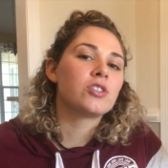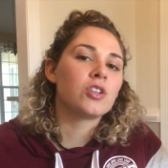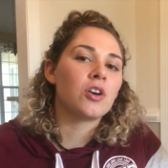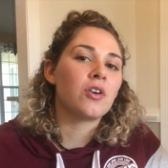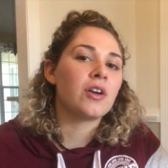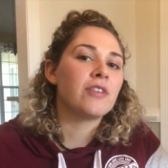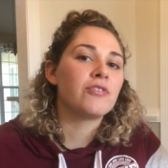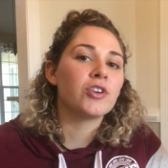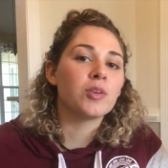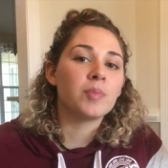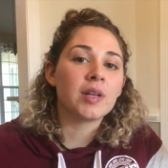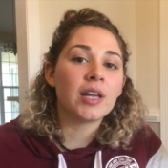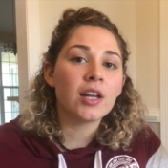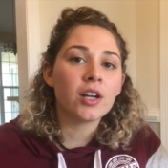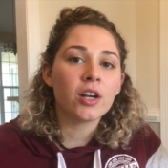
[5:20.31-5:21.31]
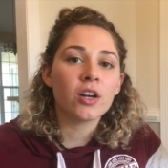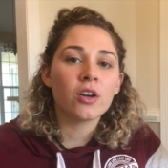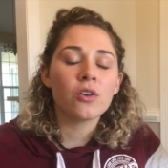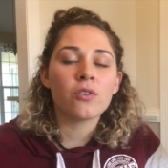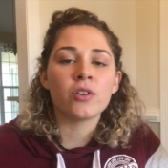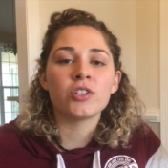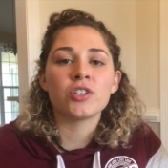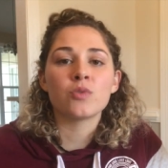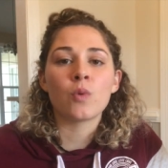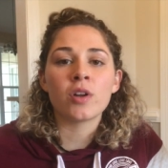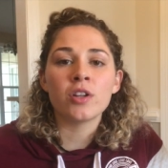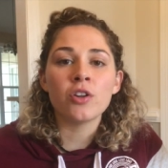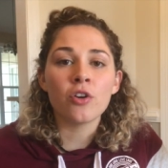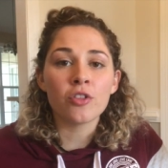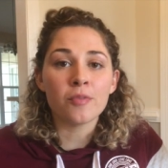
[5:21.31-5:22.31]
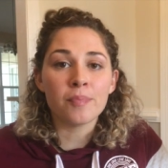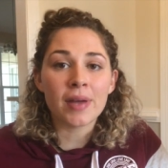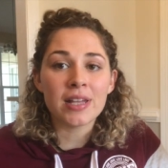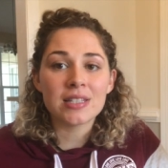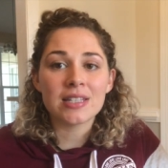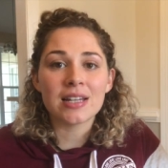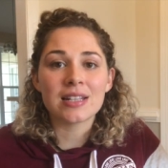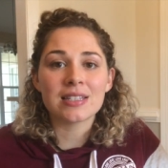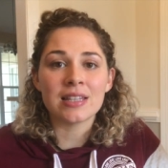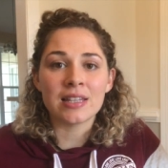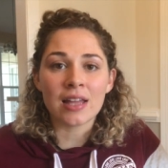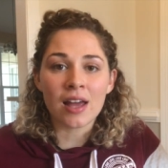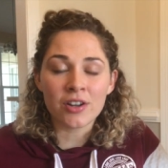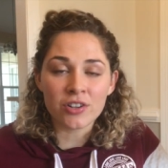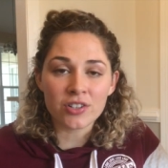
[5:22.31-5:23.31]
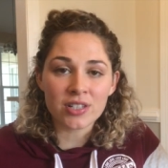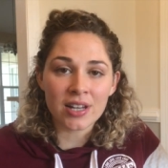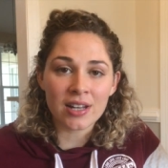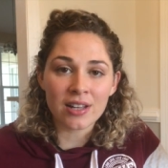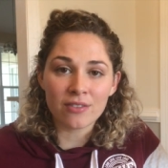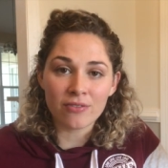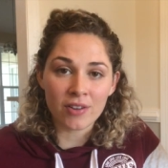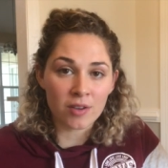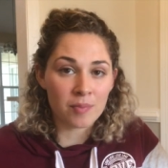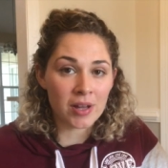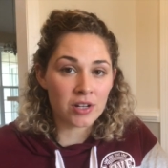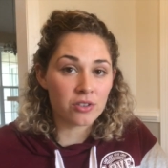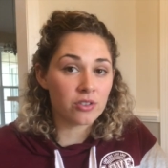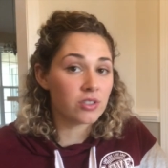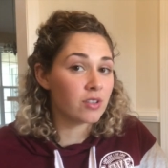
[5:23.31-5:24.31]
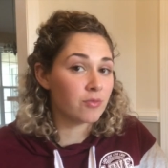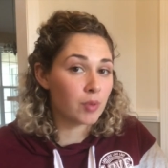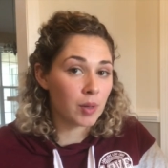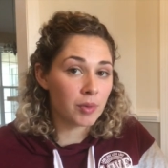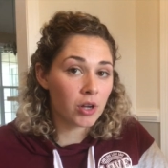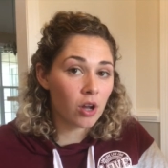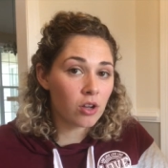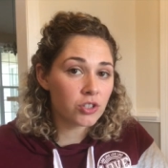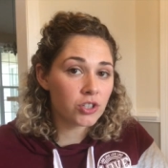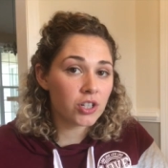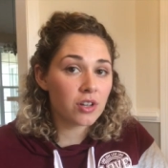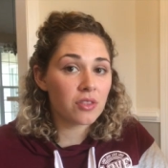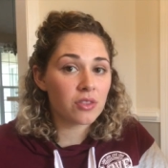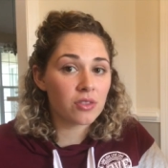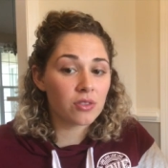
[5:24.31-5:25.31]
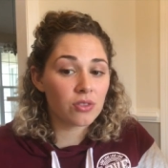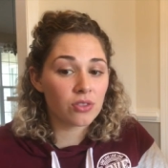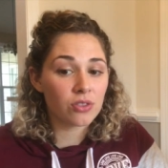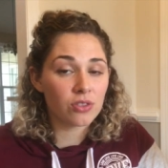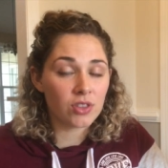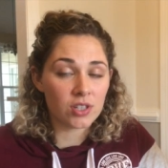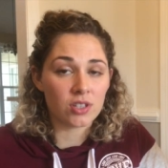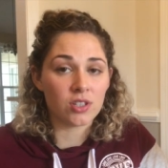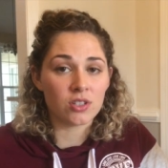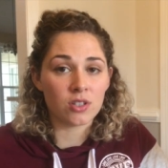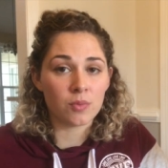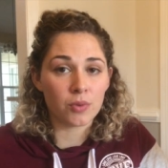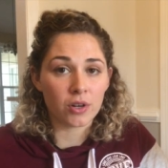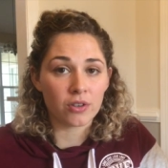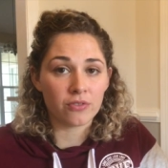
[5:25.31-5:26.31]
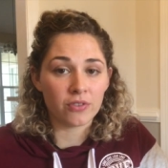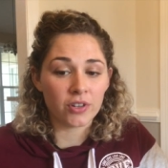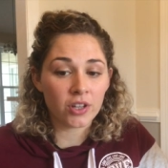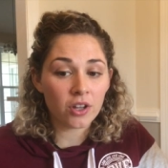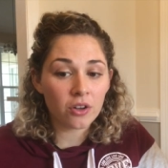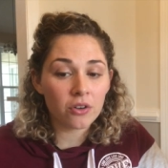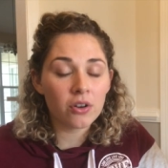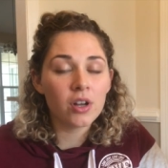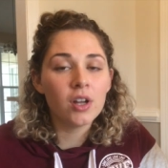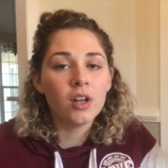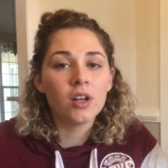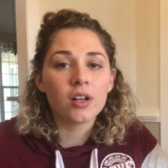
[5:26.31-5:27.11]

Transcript: So if you're a beginner or just want to know the basics and the understanding fundamentals of permaculture, this is the book for you.